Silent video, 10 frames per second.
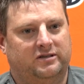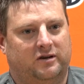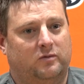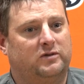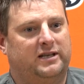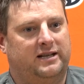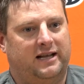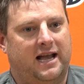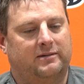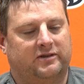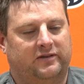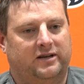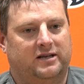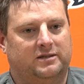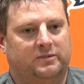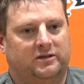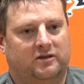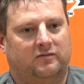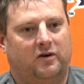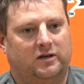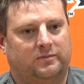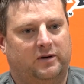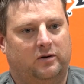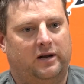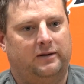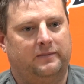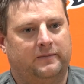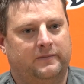So we'll see in the games if it does, but so far it's been okay.